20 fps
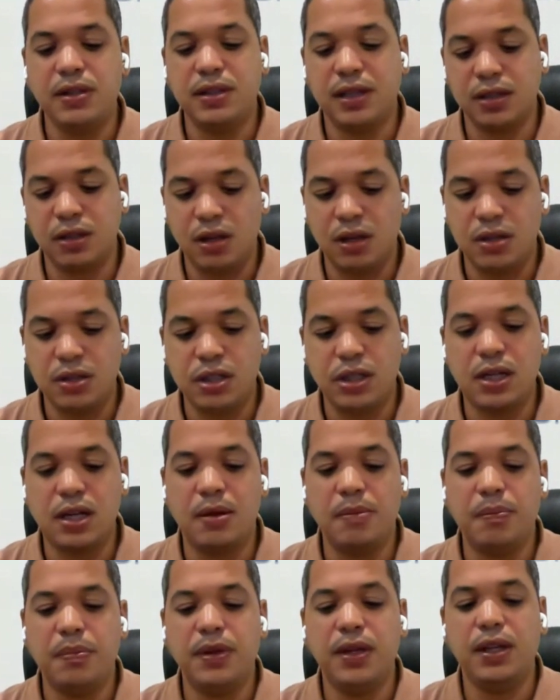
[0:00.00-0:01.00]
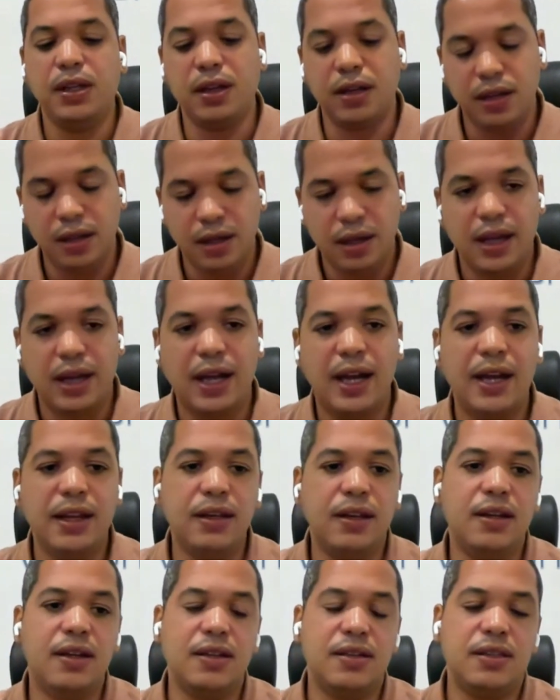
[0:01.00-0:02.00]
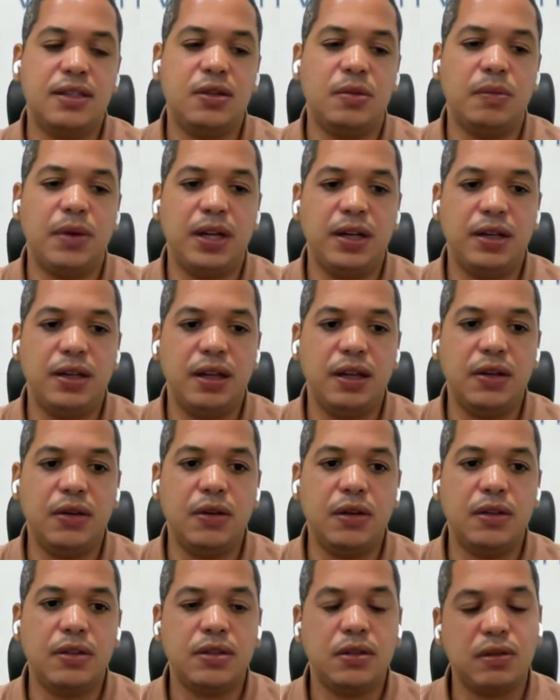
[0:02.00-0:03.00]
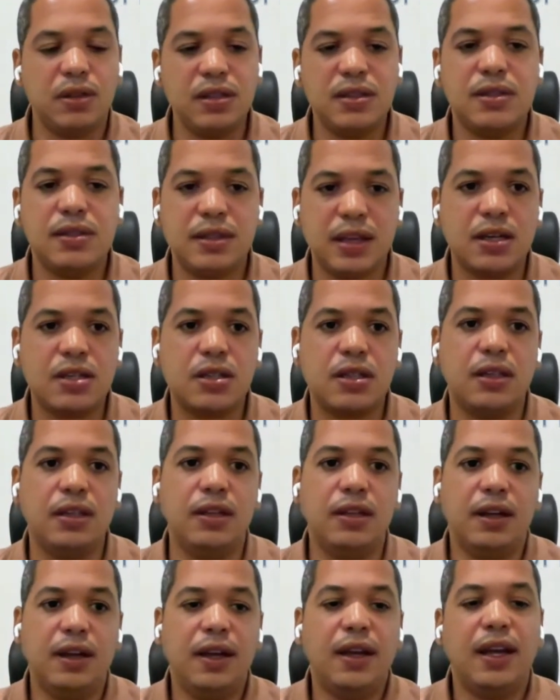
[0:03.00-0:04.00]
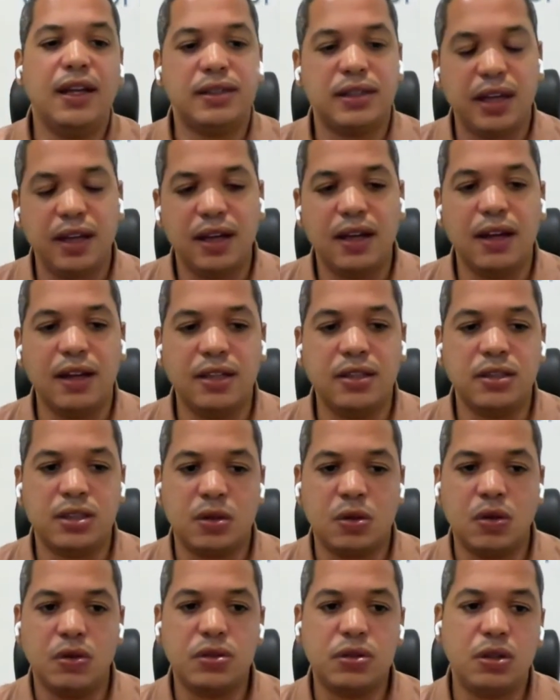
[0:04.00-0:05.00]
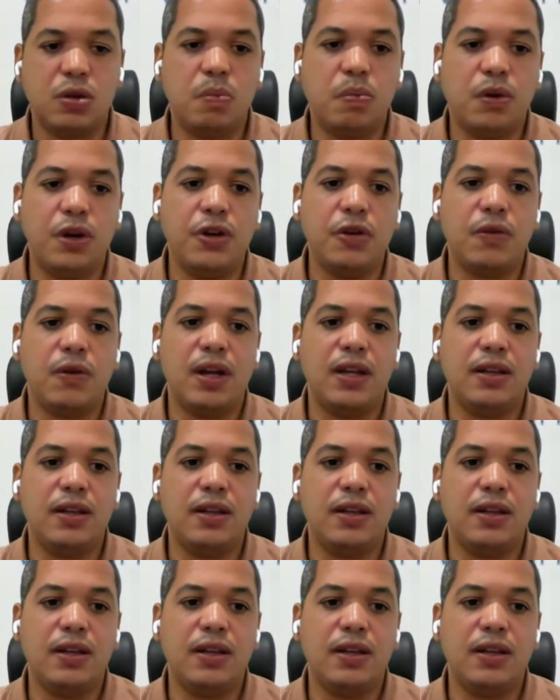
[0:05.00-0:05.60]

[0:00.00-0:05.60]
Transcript: technology company, and seal made in Angola. So this is actually, it's like, it just goes to your point, right?